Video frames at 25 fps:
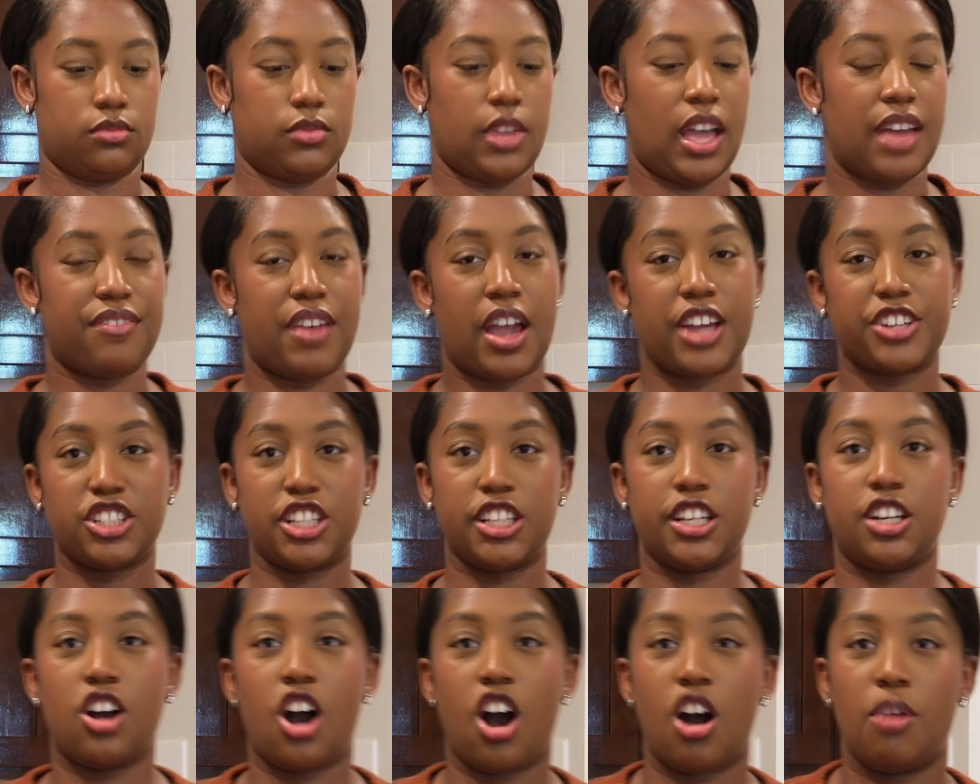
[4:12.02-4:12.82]
I've
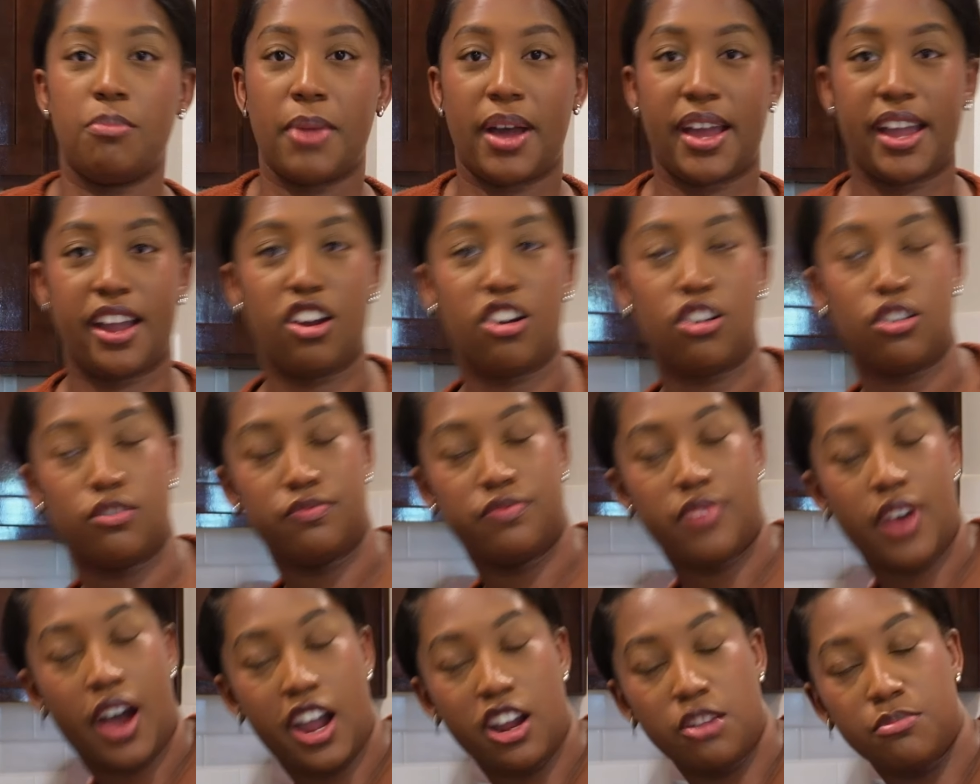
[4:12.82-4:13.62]
actually caught my hair on
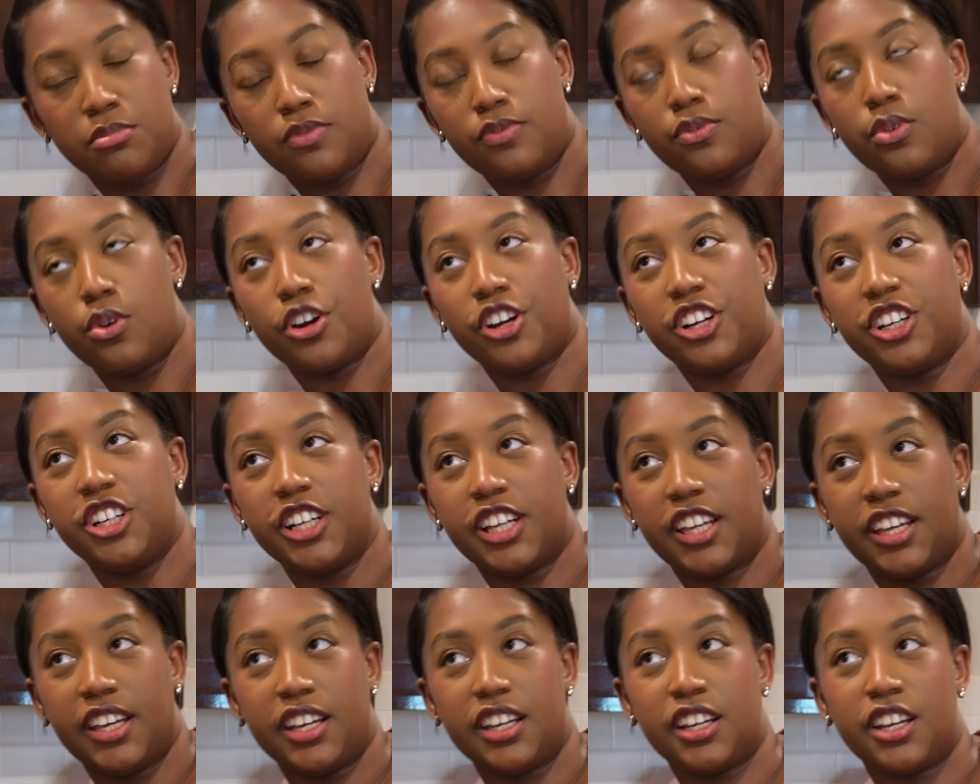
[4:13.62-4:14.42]
fire before
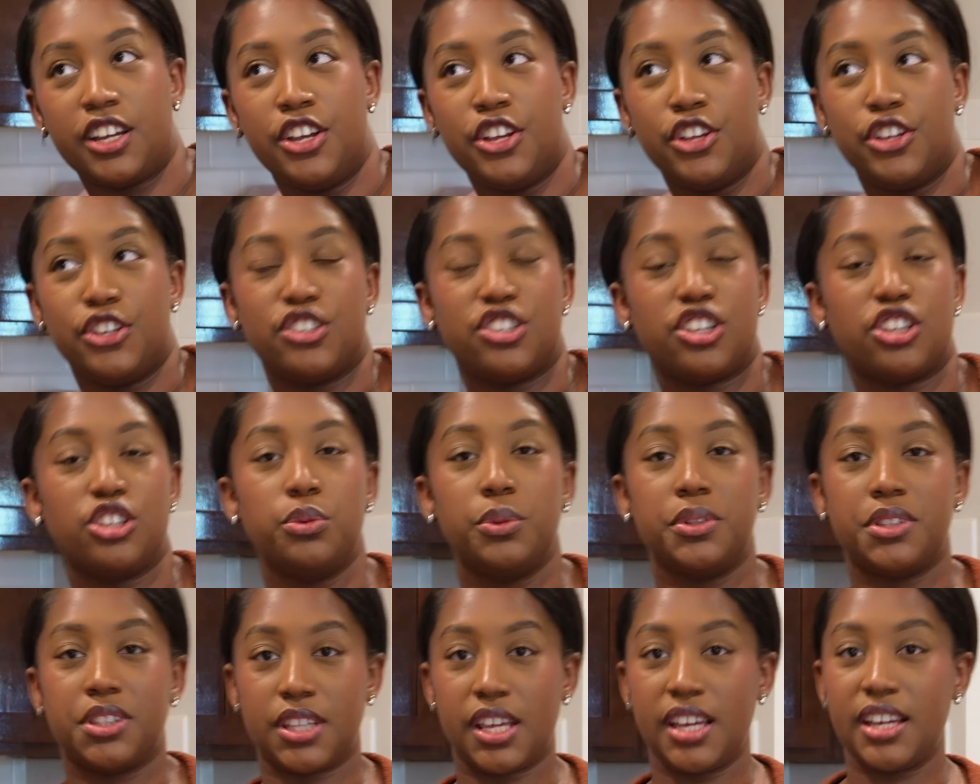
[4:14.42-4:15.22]
cooking, so you
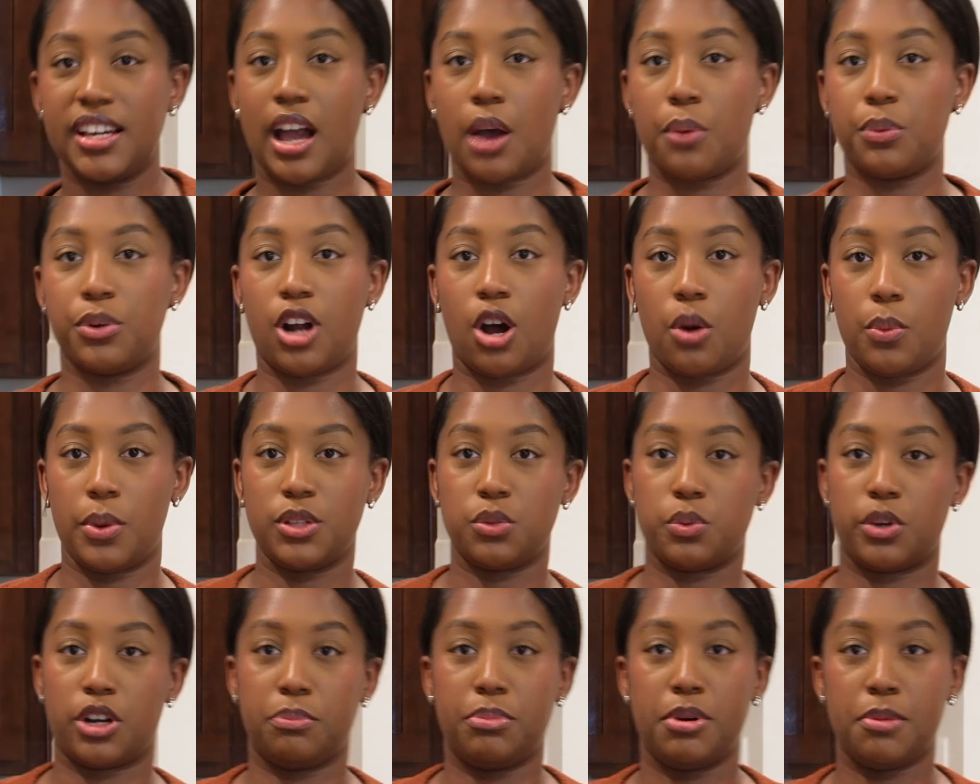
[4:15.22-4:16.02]
would think I would
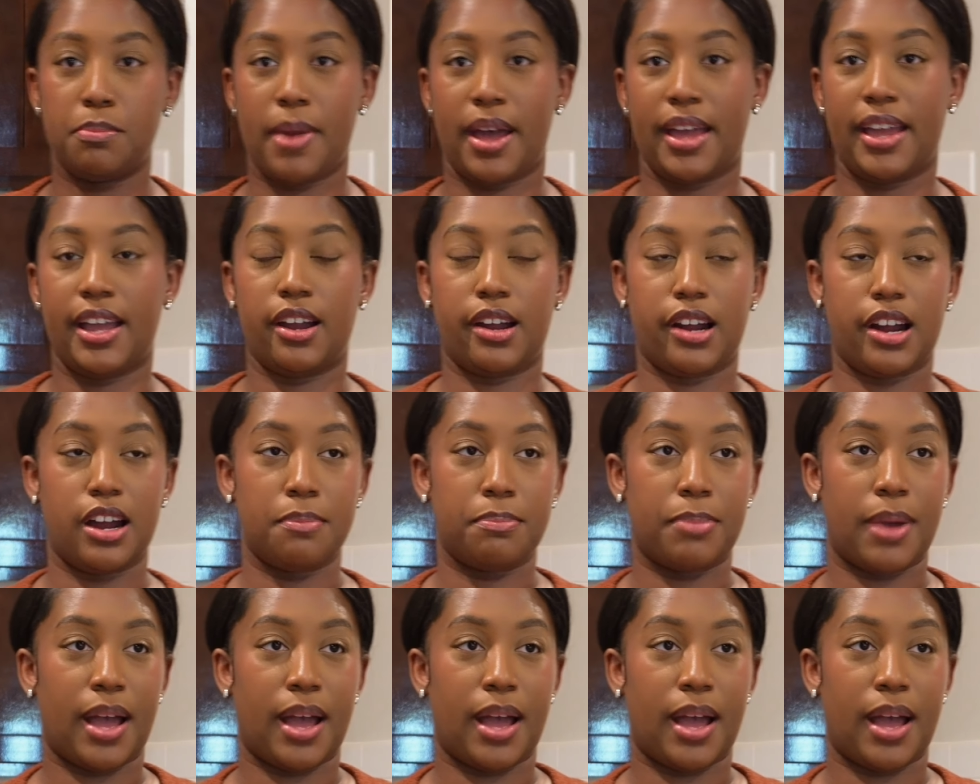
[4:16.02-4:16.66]
always want to put my hair up.